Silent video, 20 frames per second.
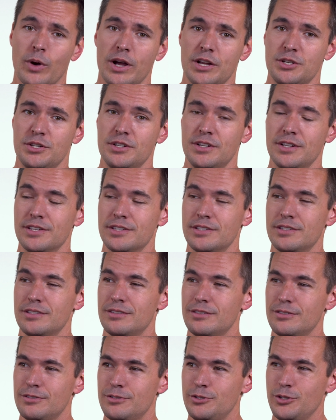question
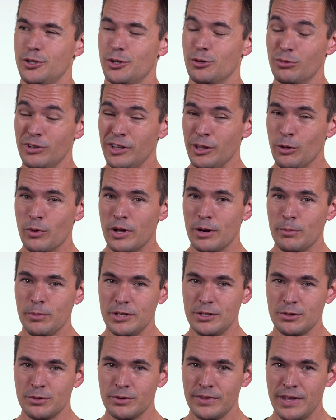is, do you really want to
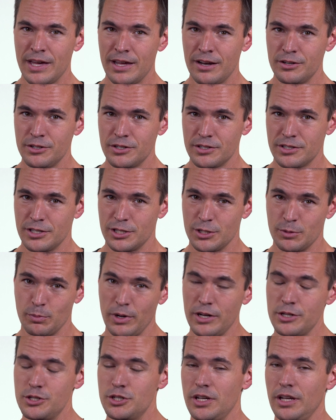be doing that on just a
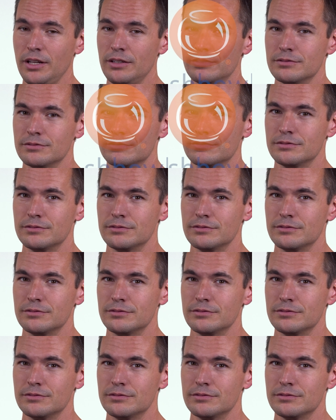spreadsheet?